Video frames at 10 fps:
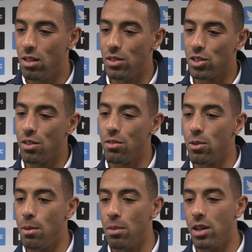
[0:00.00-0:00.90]
of a
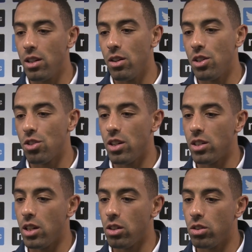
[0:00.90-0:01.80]
scruffy one, but, you know, just tried
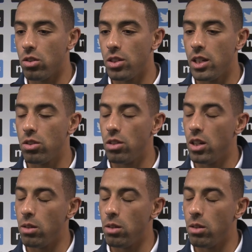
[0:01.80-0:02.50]
to get good contact on it.